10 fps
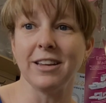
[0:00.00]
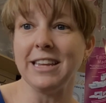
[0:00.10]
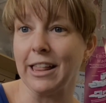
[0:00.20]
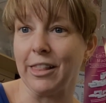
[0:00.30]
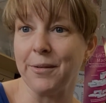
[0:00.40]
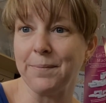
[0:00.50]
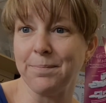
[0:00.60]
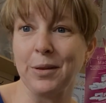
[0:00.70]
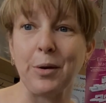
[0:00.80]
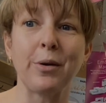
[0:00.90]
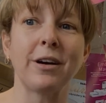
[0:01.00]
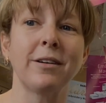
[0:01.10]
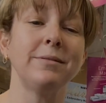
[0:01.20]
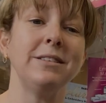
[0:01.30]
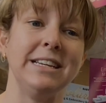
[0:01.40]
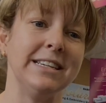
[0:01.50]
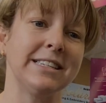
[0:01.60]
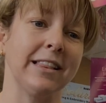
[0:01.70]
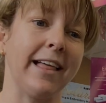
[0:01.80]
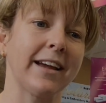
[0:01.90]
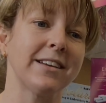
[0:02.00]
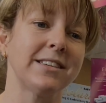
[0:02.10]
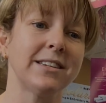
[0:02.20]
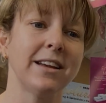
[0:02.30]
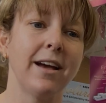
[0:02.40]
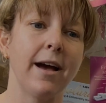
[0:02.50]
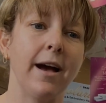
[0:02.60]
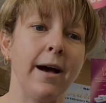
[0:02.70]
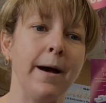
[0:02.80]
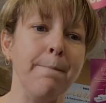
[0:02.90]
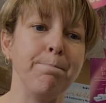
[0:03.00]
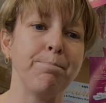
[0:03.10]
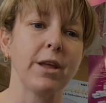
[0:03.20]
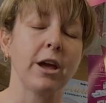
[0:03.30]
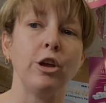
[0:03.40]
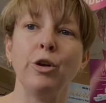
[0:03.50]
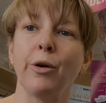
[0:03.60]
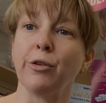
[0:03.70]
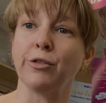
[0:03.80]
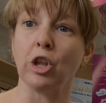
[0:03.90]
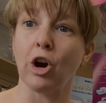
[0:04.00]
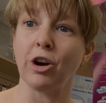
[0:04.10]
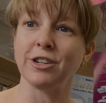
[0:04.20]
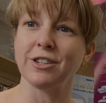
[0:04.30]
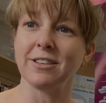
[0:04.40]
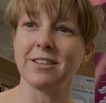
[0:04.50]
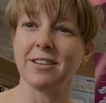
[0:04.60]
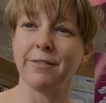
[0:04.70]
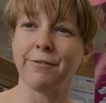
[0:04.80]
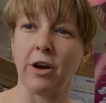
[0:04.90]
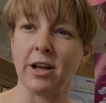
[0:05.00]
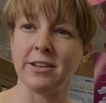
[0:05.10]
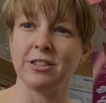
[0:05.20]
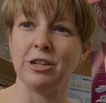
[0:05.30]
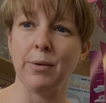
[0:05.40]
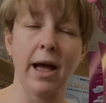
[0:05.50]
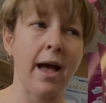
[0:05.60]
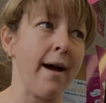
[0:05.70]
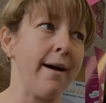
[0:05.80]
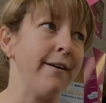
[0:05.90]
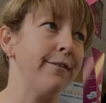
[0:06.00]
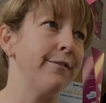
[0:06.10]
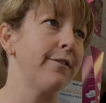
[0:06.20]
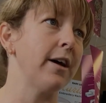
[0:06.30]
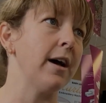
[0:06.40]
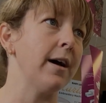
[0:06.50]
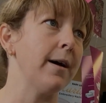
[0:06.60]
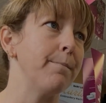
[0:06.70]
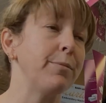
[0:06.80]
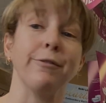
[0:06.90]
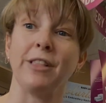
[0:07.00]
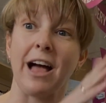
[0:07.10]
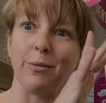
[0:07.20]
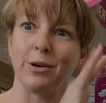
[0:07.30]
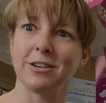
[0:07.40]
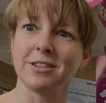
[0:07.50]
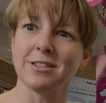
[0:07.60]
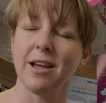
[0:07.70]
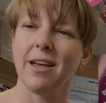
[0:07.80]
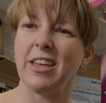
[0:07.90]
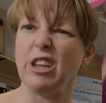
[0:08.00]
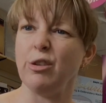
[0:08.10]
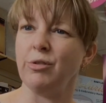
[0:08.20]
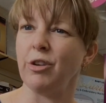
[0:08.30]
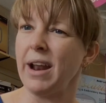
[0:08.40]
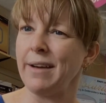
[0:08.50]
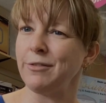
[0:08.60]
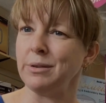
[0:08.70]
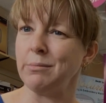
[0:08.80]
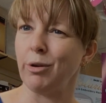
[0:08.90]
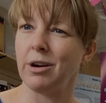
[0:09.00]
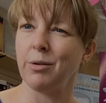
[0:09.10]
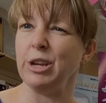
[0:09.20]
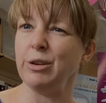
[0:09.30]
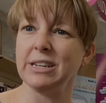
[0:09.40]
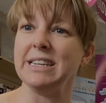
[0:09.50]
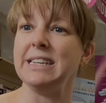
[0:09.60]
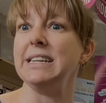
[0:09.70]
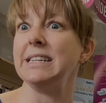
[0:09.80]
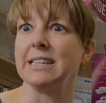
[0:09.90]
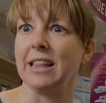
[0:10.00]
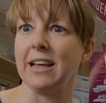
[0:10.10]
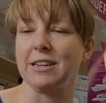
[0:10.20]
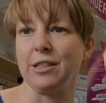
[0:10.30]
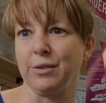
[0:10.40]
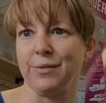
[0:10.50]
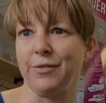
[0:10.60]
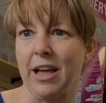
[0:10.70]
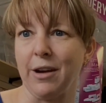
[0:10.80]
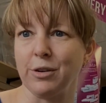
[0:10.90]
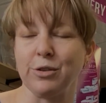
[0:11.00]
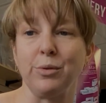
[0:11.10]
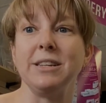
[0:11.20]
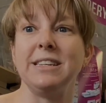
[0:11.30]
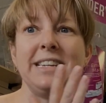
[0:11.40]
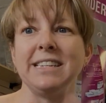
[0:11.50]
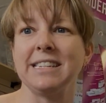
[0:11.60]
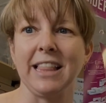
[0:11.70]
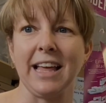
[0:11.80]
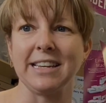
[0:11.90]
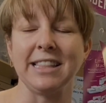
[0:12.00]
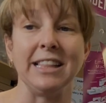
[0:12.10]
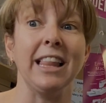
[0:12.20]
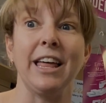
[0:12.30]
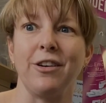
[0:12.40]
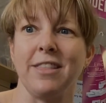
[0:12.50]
yellow, or deselect, um, you know, on those large fonts you have uh, the flowers that you don't have to embroider, well, you can deselect those flowers or deselect the letter